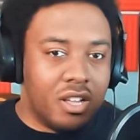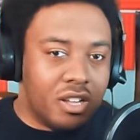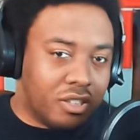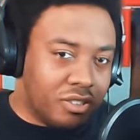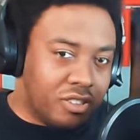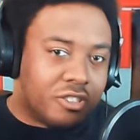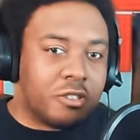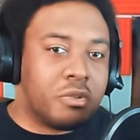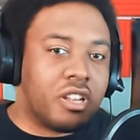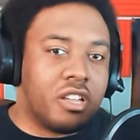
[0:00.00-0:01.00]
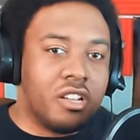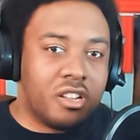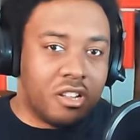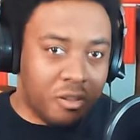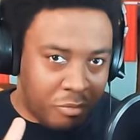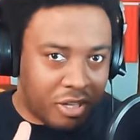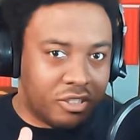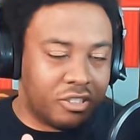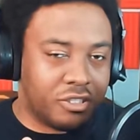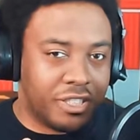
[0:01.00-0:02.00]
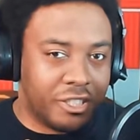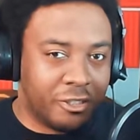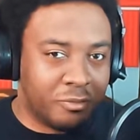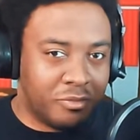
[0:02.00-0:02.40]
Hello, everybody. Patrick here.